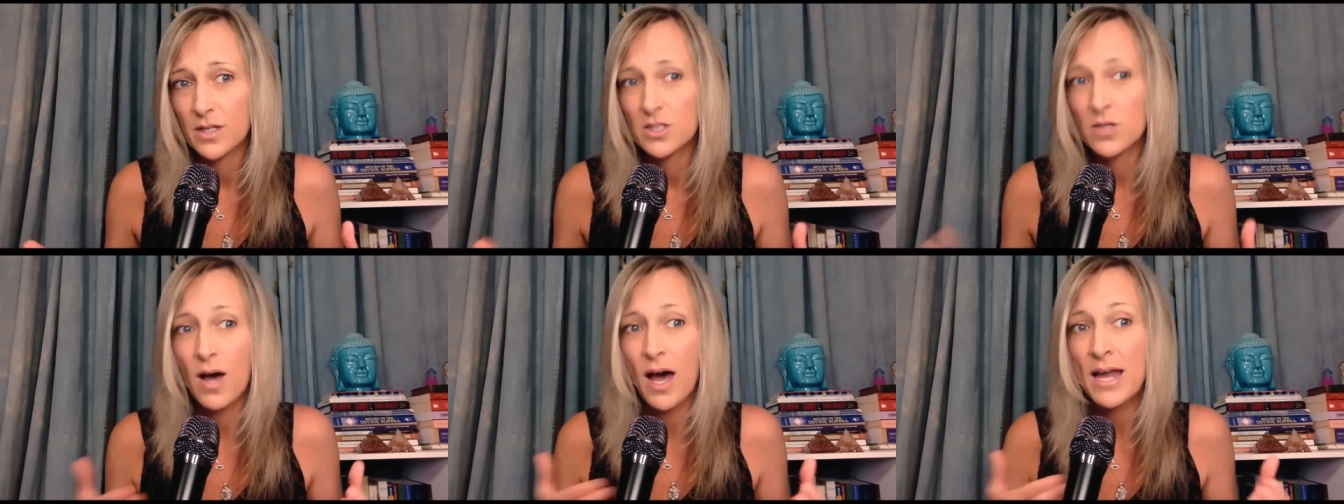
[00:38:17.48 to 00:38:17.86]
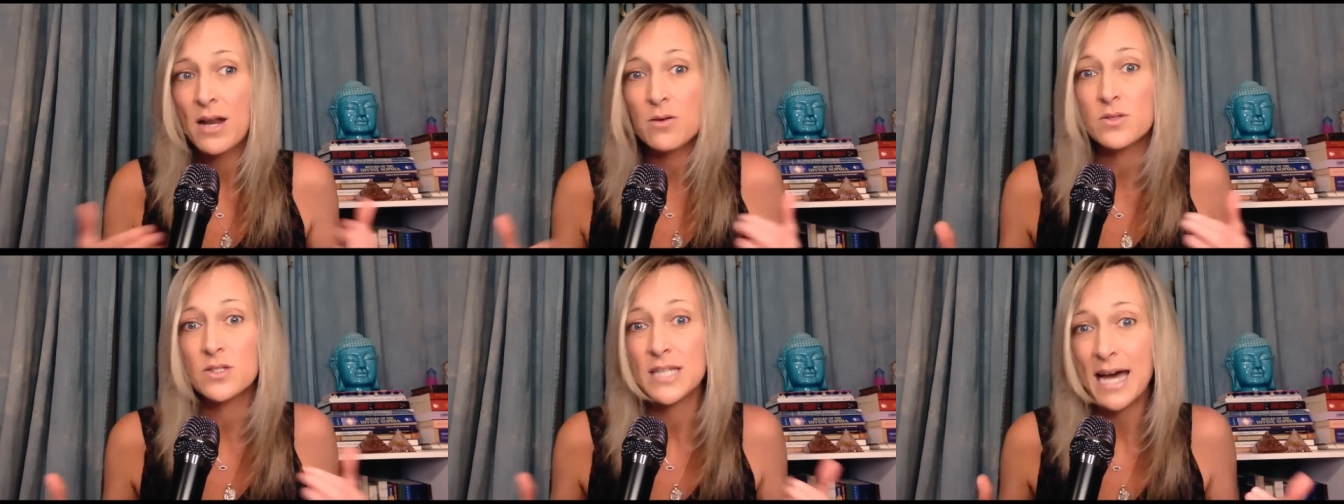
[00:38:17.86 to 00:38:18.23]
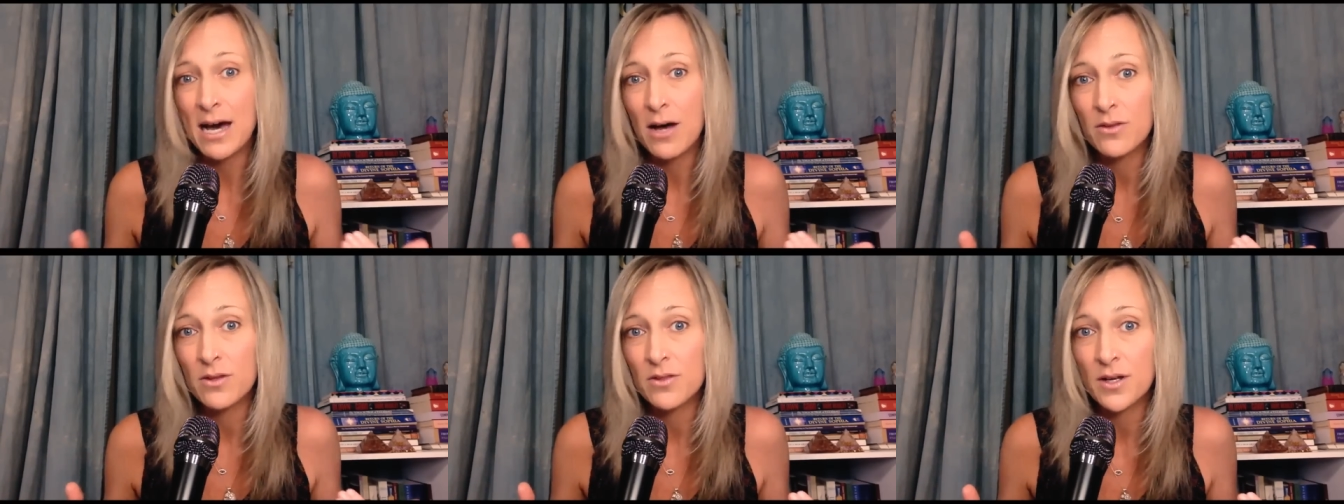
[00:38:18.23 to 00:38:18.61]
So I don't
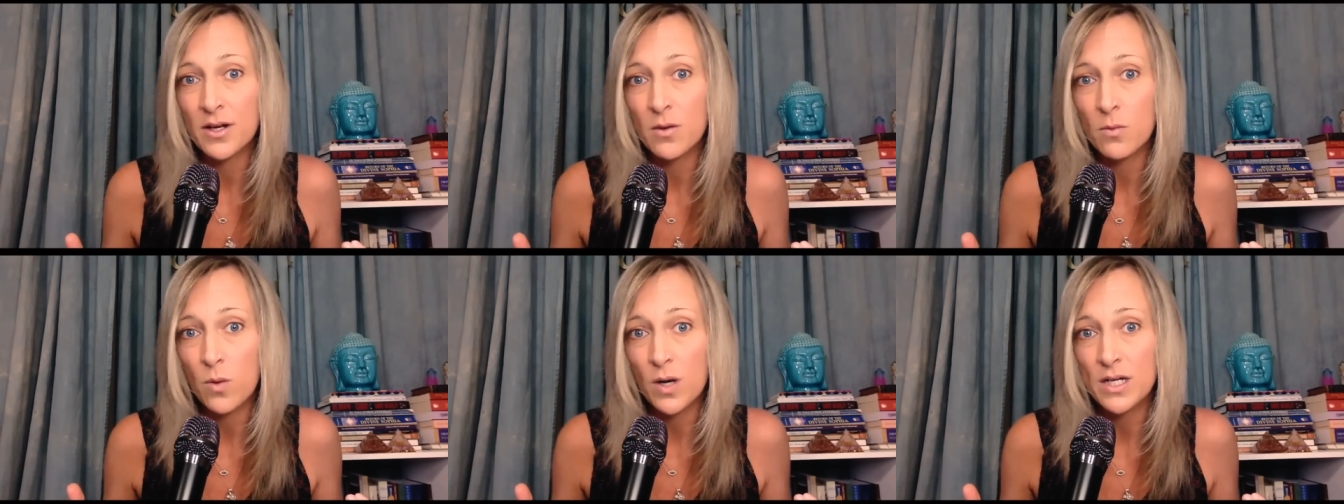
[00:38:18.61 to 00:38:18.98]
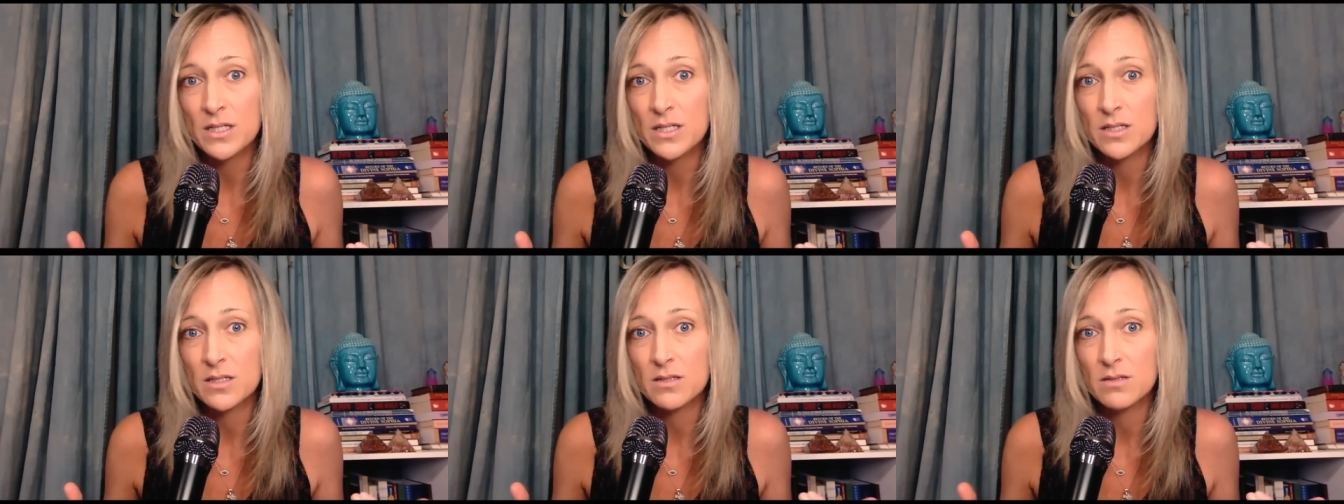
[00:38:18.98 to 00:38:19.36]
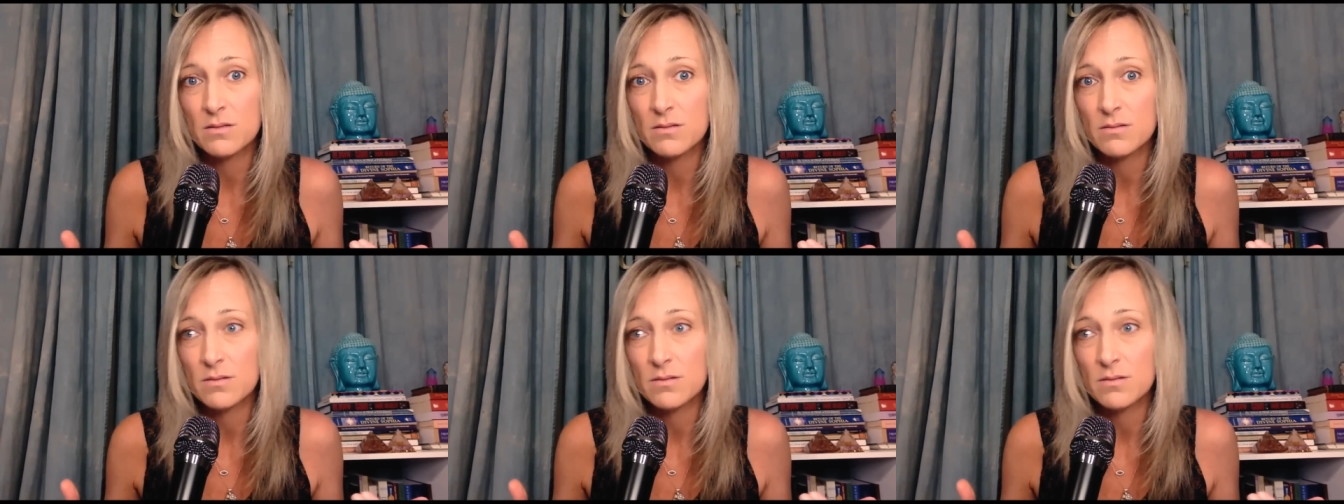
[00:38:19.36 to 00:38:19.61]
doubt that there was